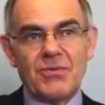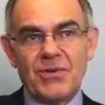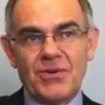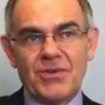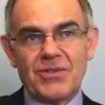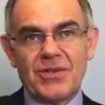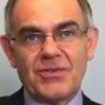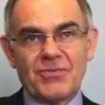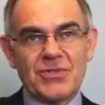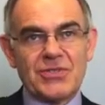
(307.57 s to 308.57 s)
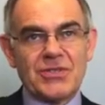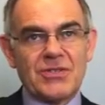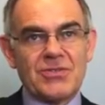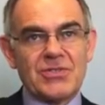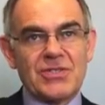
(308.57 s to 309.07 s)
you know that
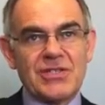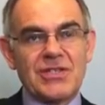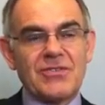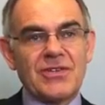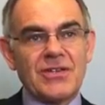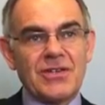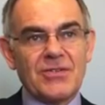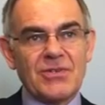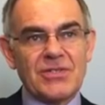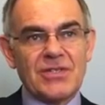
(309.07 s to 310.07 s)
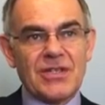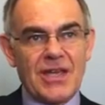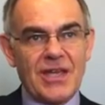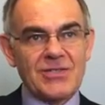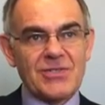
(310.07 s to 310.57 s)
unfortunately there's a significant increase in
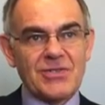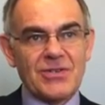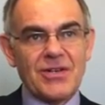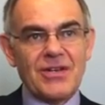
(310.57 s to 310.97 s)
cancer,